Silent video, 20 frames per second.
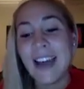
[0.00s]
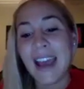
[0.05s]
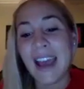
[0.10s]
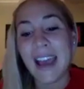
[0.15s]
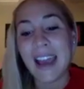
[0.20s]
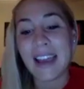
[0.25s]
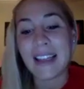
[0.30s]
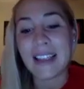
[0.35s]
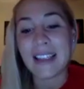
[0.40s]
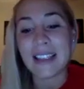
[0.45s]

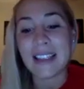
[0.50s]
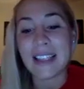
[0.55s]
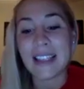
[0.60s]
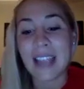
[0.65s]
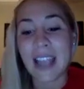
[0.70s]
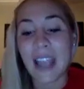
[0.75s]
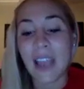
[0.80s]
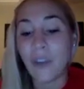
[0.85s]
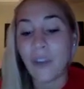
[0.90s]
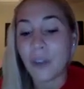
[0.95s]
and
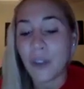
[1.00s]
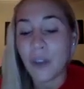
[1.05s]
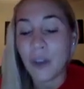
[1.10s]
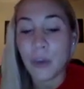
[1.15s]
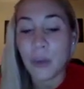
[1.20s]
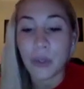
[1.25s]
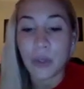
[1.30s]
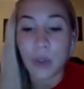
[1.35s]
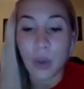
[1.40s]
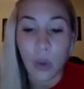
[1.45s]
everything
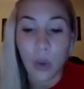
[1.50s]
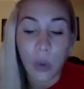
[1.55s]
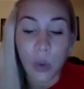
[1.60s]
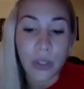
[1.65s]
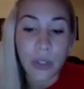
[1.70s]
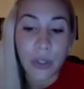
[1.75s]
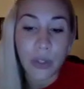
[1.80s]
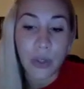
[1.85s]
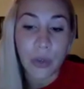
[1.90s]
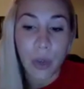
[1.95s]
was
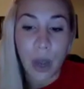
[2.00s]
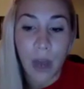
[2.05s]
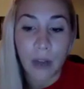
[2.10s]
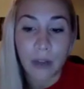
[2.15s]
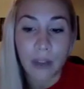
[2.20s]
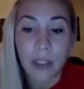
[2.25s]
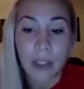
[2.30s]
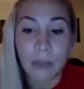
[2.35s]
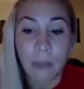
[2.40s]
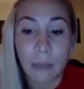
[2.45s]
always
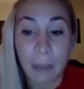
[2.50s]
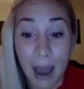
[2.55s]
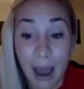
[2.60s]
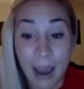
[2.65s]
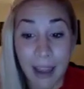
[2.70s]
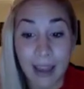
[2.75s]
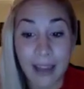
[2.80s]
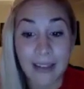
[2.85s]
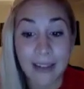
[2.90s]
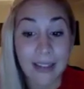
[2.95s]
surrounded
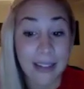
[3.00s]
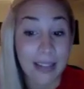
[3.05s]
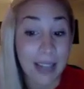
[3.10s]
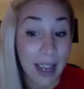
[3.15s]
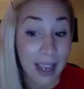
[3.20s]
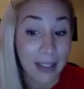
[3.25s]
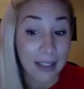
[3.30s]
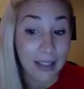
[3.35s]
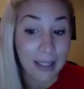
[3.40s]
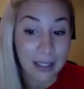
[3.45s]
by
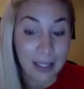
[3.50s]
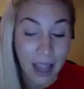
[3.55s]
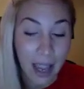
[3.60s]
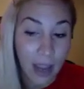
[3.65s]
dance.